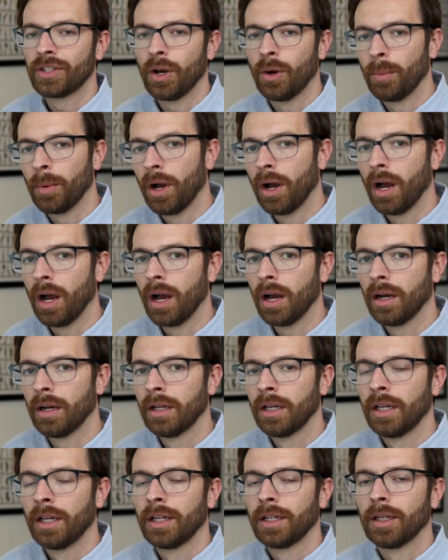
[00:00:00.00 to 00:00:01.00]
to Omaha,
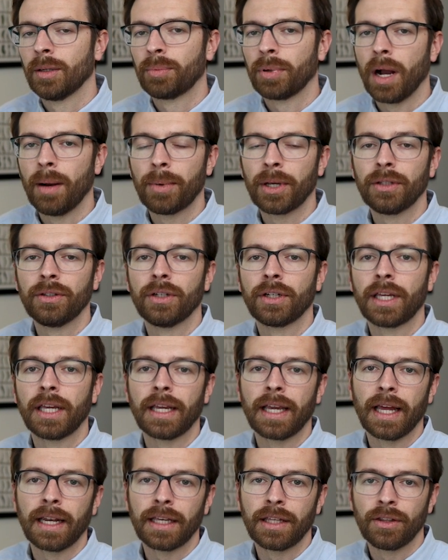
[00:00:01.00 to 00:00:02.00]
you're probably
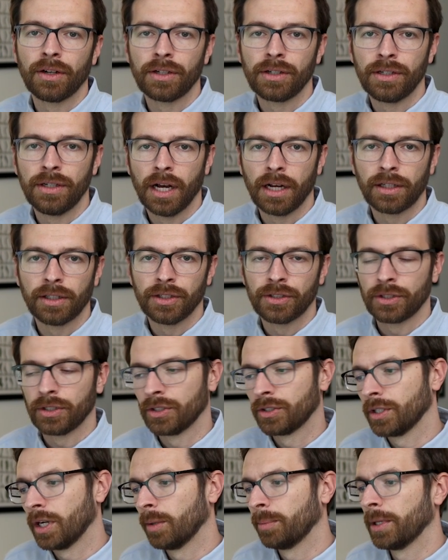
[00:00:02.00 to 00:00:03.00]
looking at either Douglas or
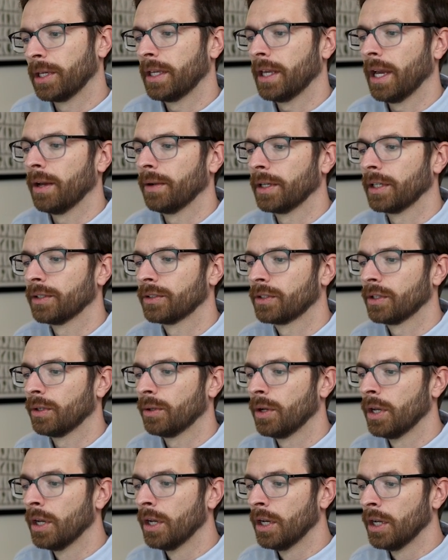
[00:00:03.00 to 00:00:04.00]
Sarpy County.
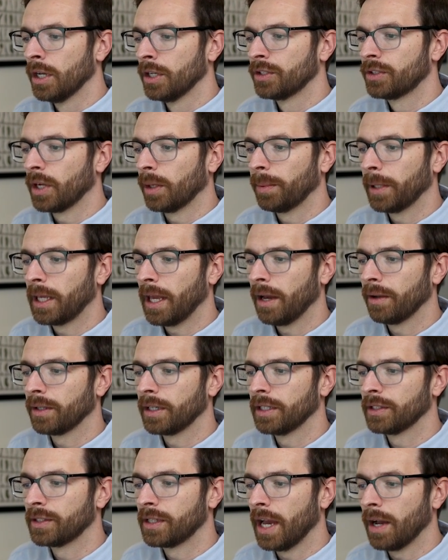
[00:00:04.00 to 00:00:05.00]
So Sarpy
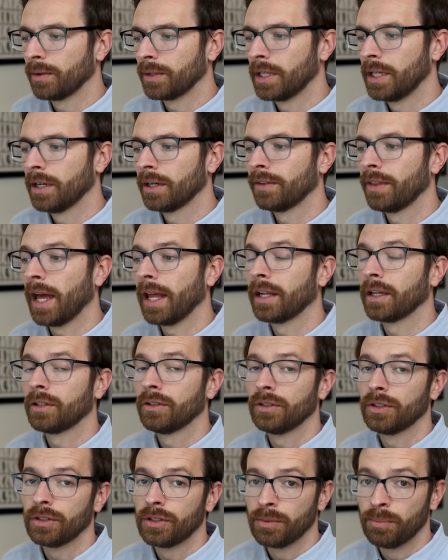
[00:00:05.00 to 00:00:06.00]
County is down here. That
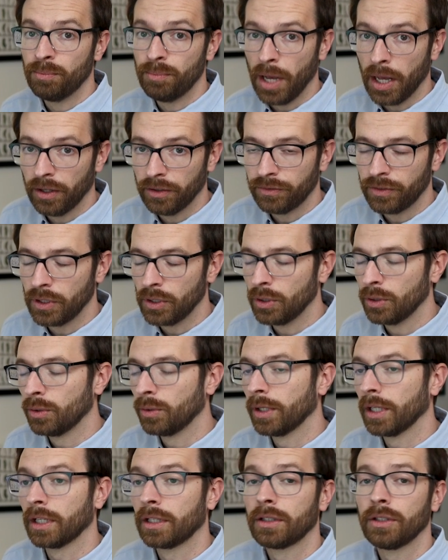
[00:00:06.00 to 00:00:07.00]
includes Bellevue.
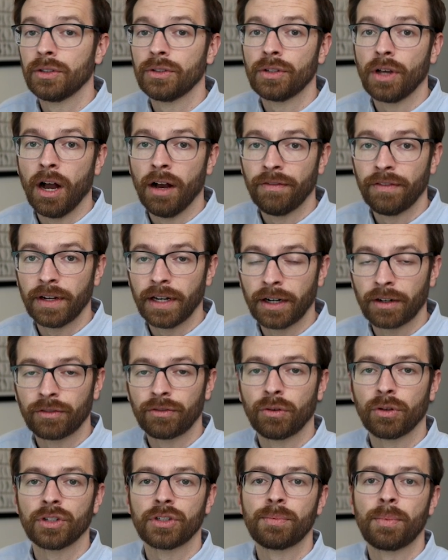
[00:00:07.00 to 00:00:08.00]
It includes Offutt Air
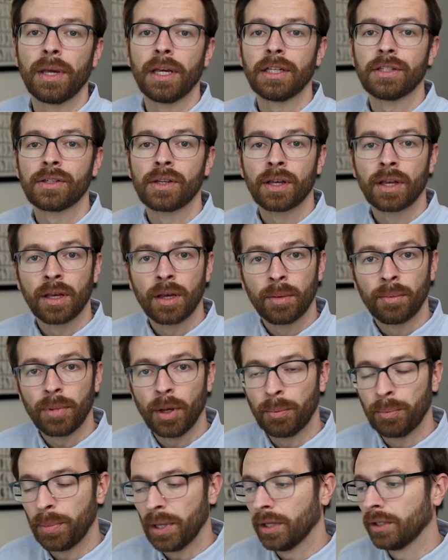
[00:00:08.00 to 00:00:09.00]
Force Base,
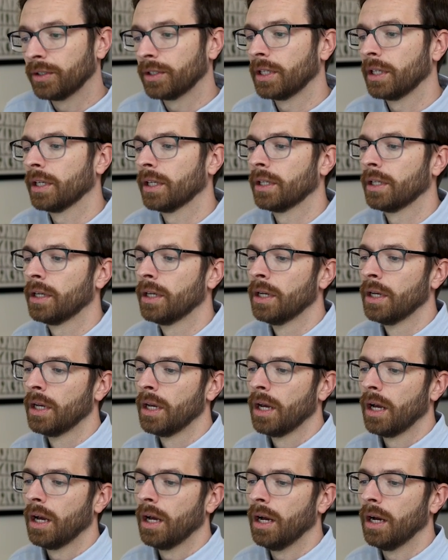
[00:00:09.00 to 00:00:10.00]
Papillion,
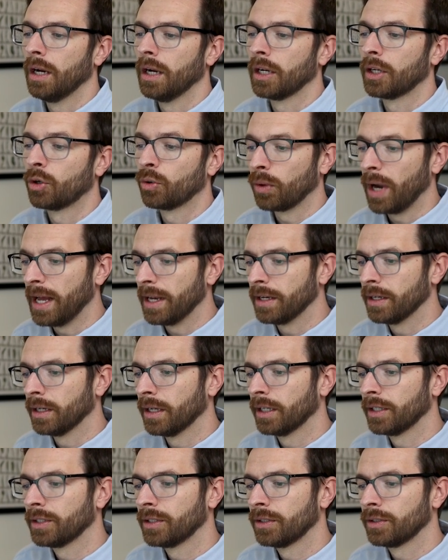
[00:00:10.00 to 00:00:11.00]

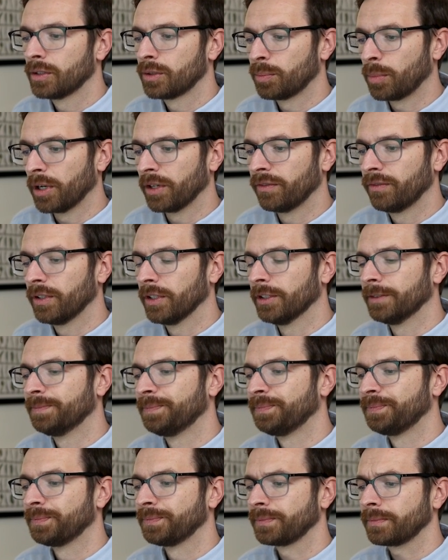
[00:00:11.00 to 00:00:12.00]
Gretna,
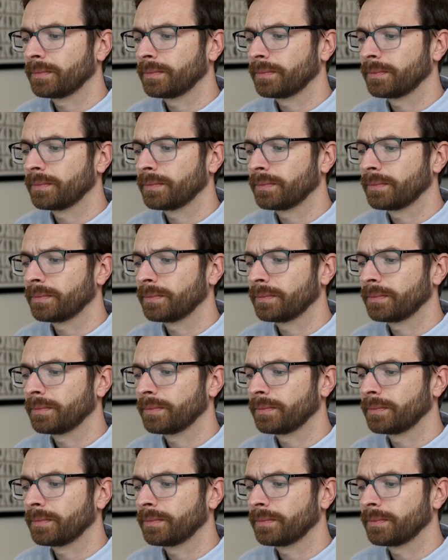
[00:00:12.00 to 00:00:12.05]
Springfield.